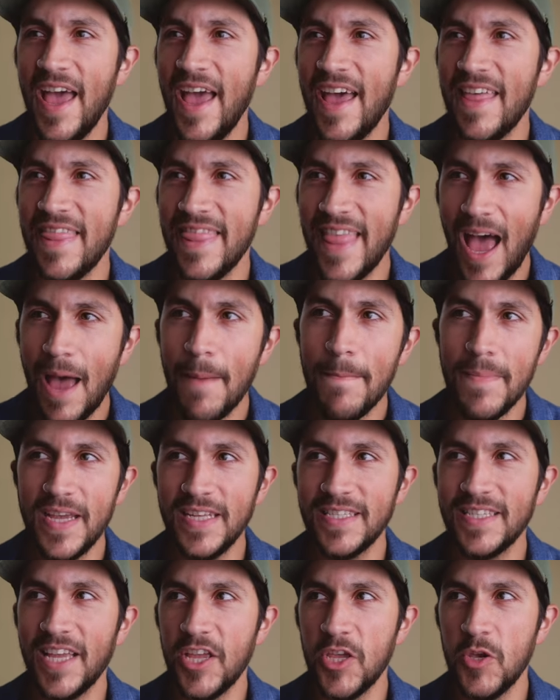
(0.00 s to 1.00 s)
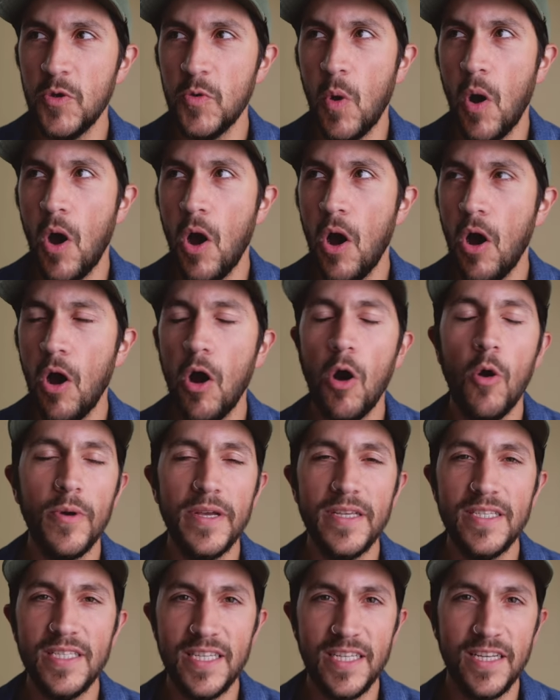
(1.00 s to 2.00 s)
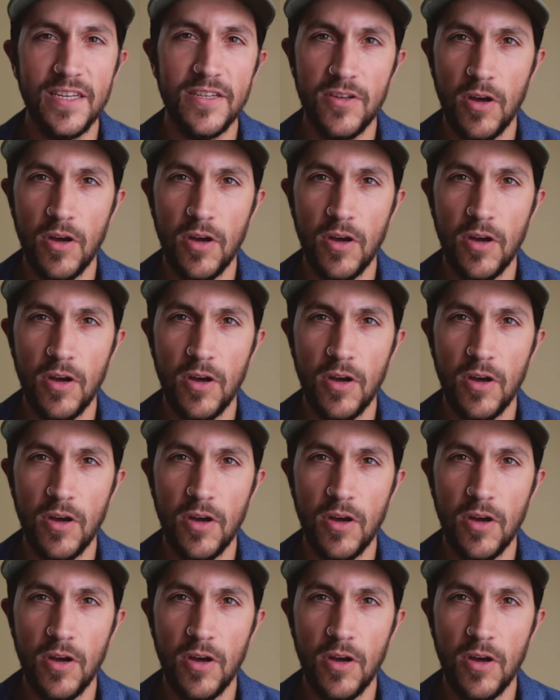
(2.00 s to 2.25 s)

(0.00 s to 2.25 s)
And that means that you always need a